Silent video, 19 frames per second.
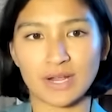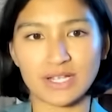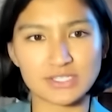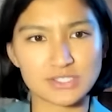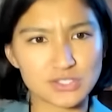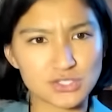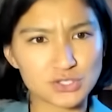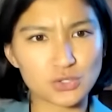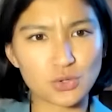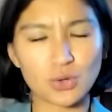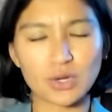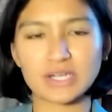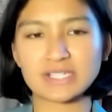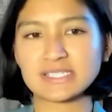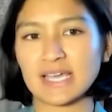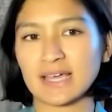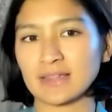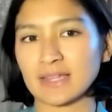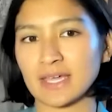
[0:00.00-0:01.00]
right,
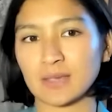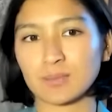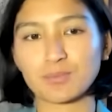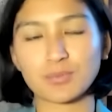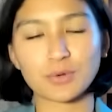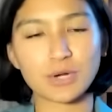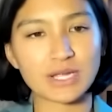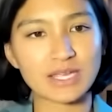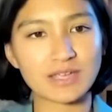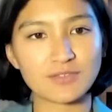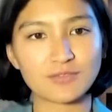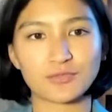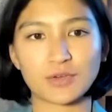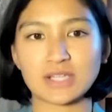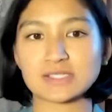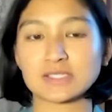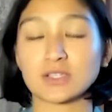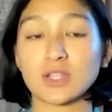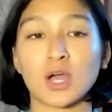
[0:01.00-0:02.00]
storytelling, bringing
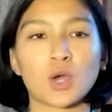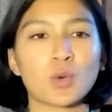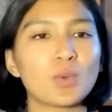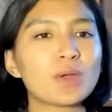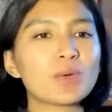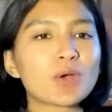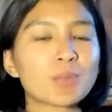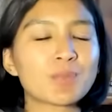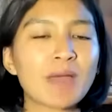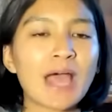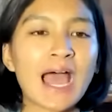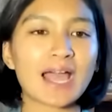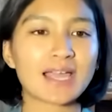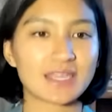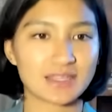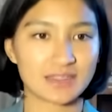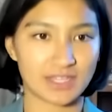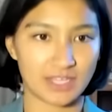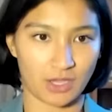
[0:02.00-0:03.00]
friends along, we were
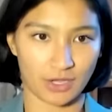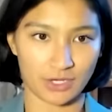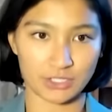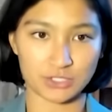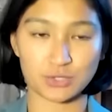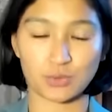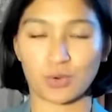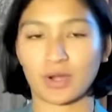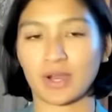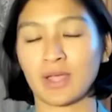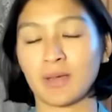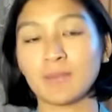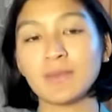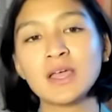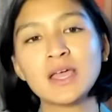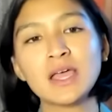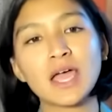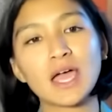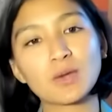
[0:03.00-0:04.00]
packing the
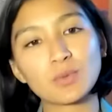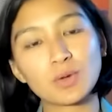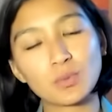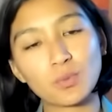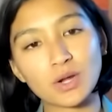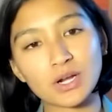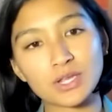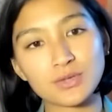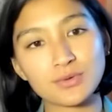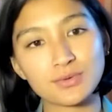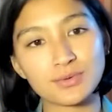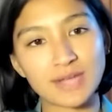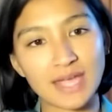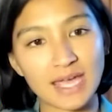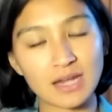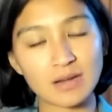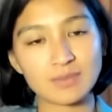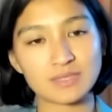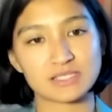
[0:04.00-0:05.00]
auditorium, and we won a
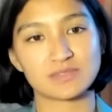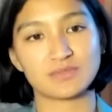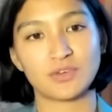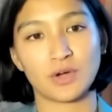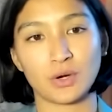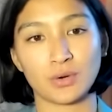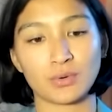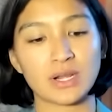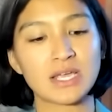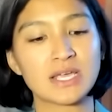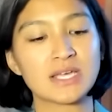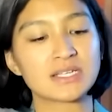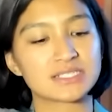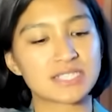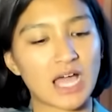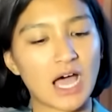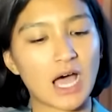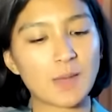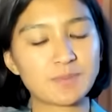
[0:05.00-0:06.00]
unanimous vote
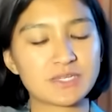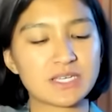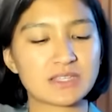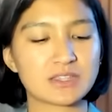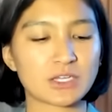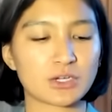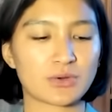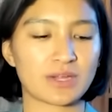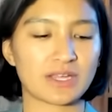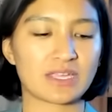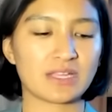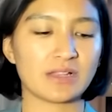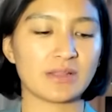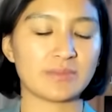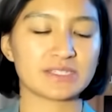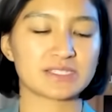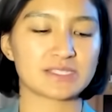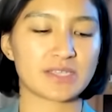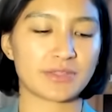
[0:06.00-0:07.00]
to update the
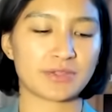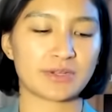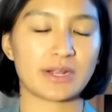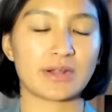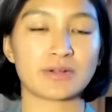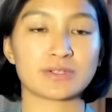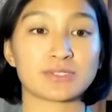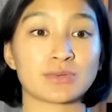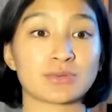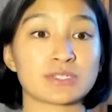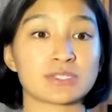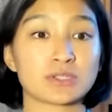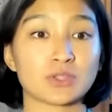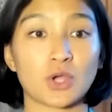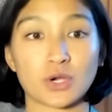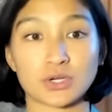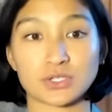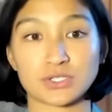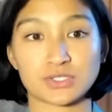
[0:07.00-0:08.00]
curriculum in Southern
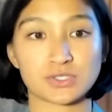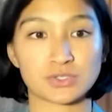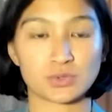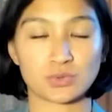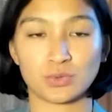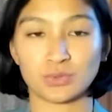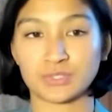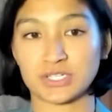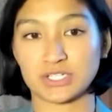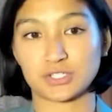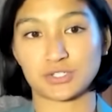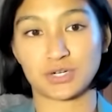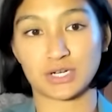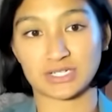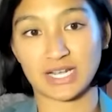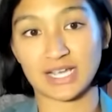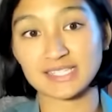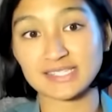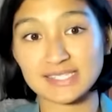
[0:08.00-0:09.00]
Arizona's largest school
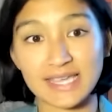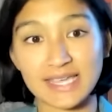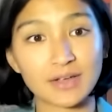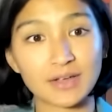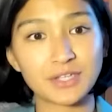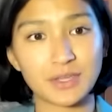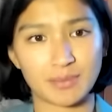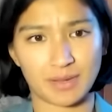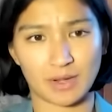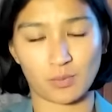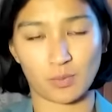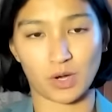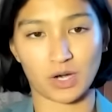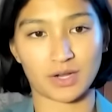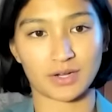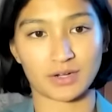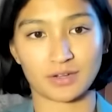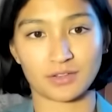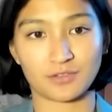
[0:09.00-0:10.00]
district. I scaled up my
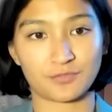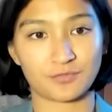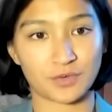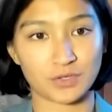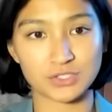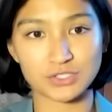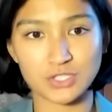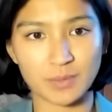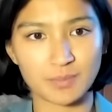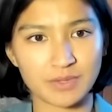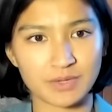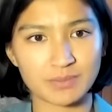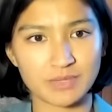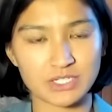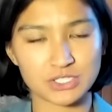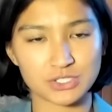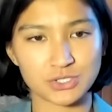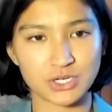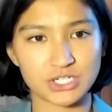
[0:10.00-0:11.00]
work under the first Trump
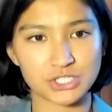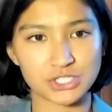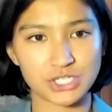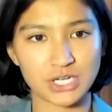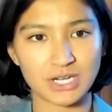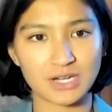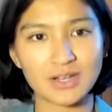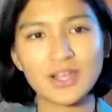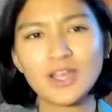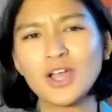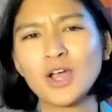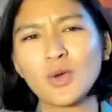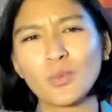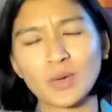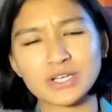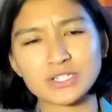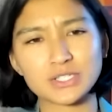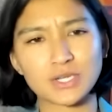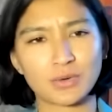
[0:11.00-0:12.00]
administration,
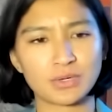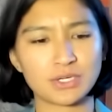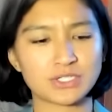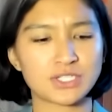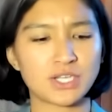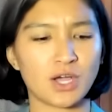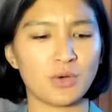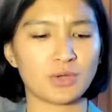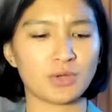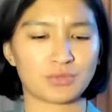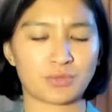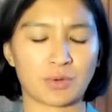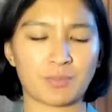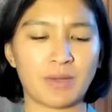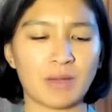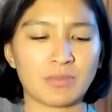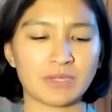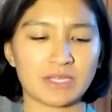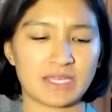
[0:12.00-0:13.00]
went toe-to-toe with
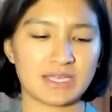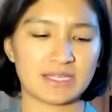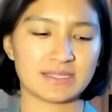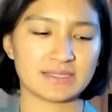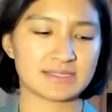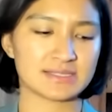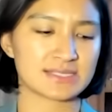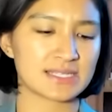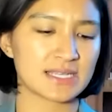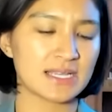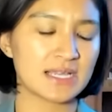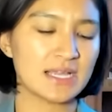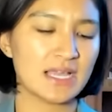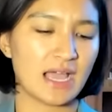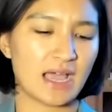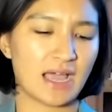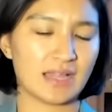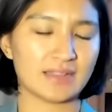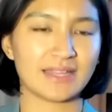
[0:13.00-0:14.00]
Republicans
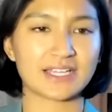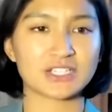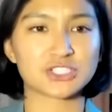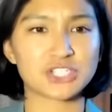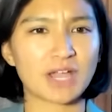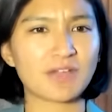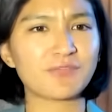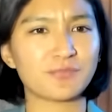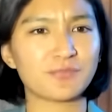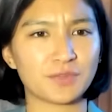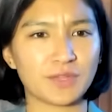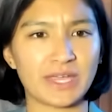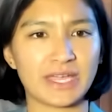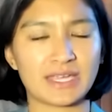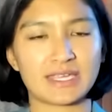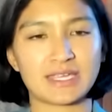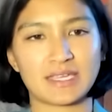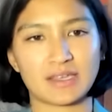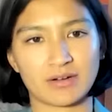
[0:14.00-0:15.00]
like Jeff
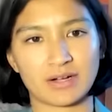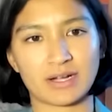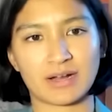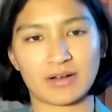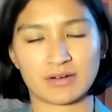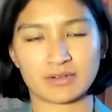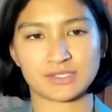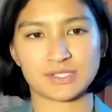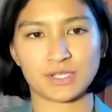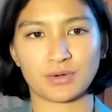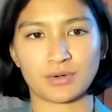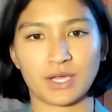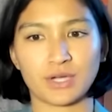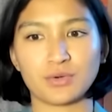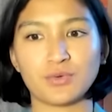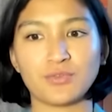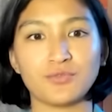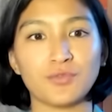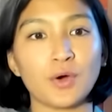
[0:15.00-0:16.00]
Flake here in
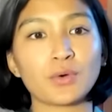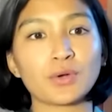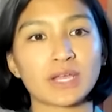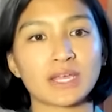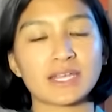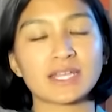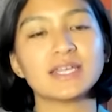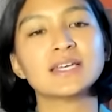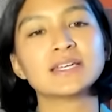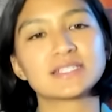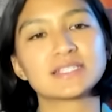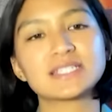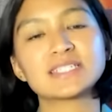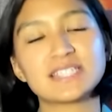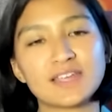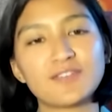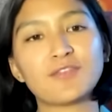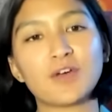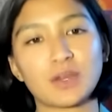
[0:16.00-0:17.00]
Arizona, who voted
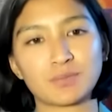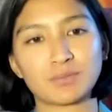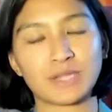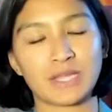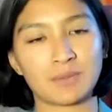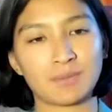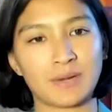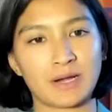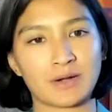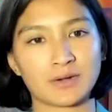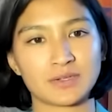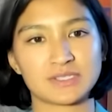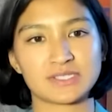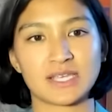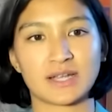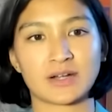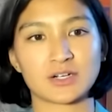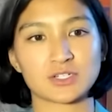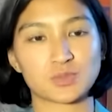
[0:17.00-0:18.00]
to defund Planned
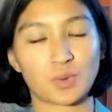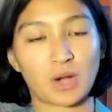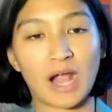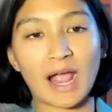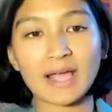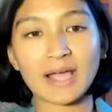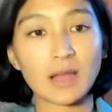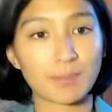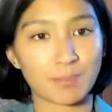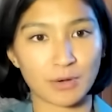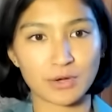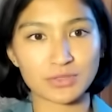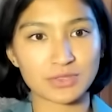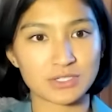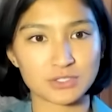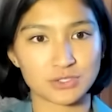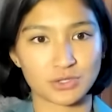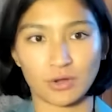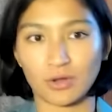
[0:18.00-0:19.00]
Parenthood centers where I got
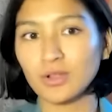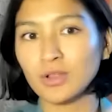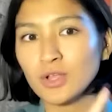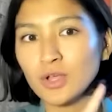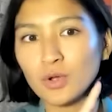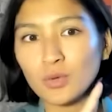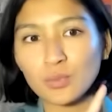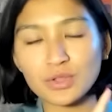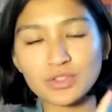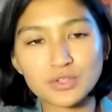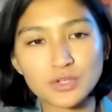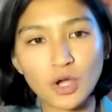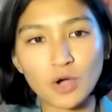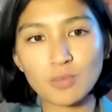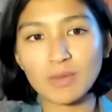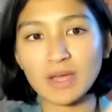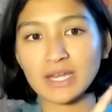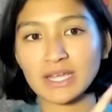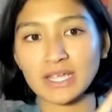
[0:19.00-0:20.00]
birth control with
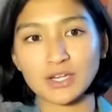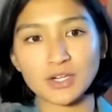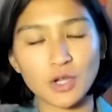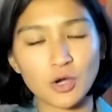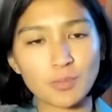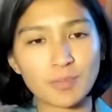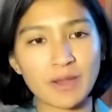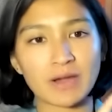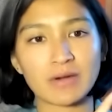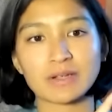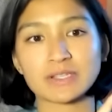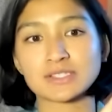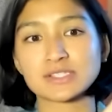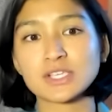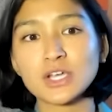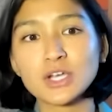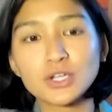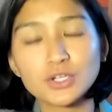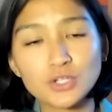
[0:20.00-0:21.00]
no money, no
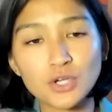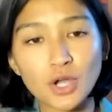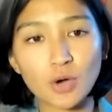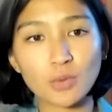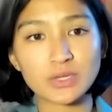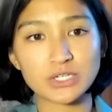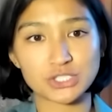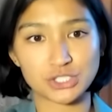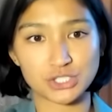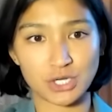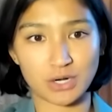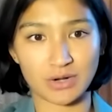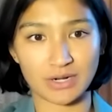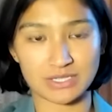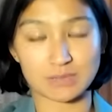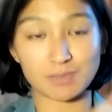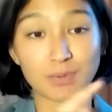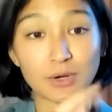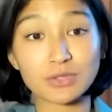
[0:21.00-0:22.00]
parents, no
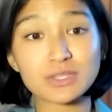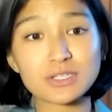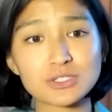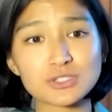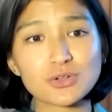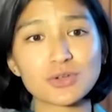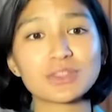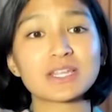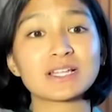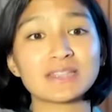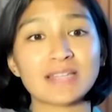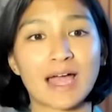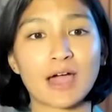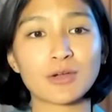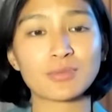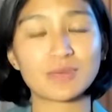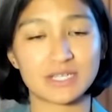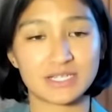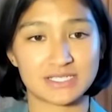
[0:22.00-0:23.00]
insurance, birth control that
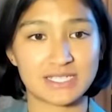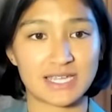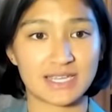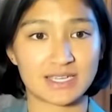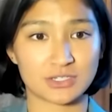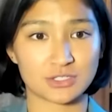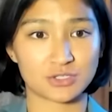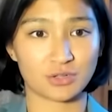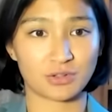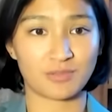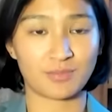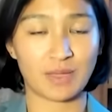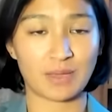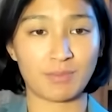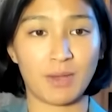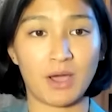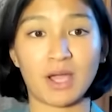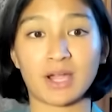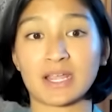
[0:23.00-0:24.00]
allowed me to take control of
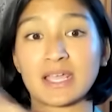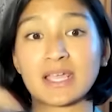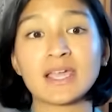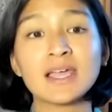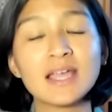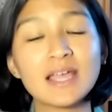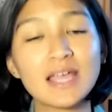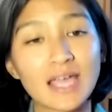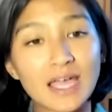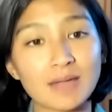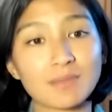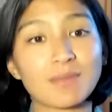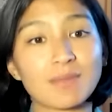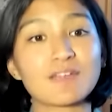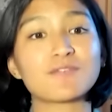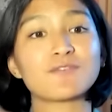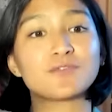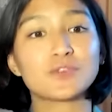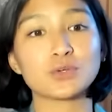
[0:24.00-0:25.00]
my body and
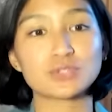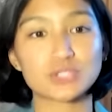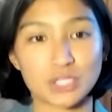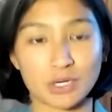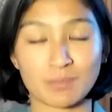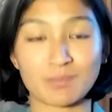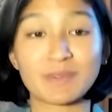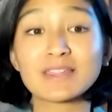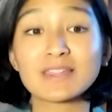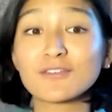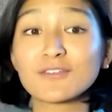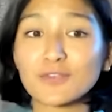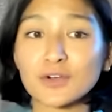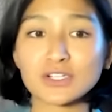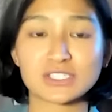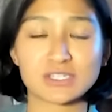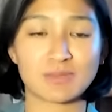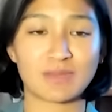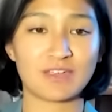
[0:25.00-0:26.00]
my future, be the
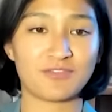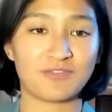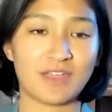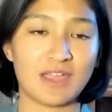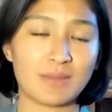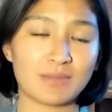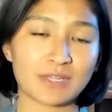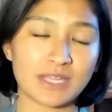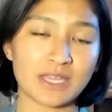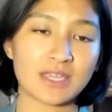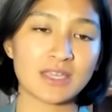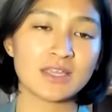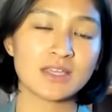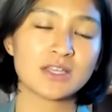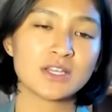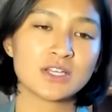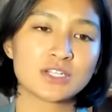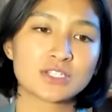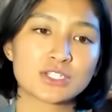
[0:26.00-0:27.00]
first in my
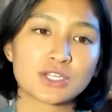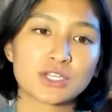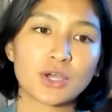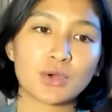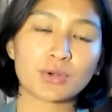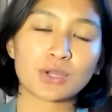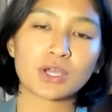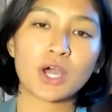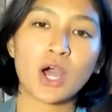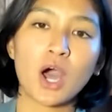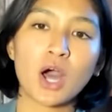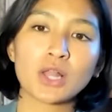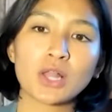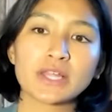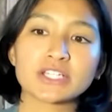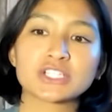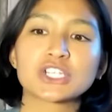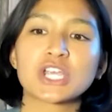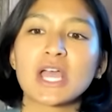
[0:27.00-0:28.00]
family to go to
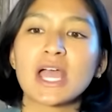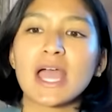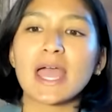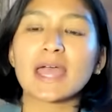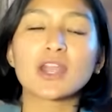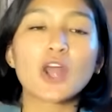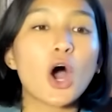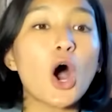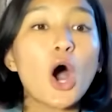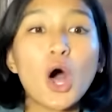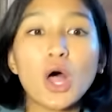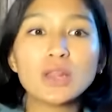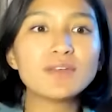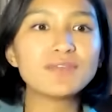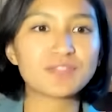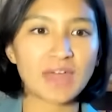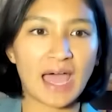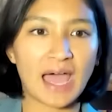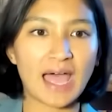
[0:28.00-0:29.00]
college. And
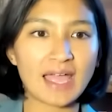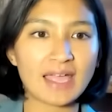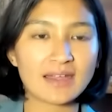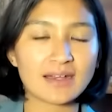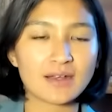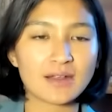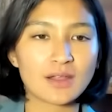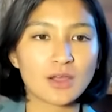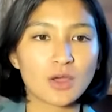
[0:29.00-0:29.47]
all of that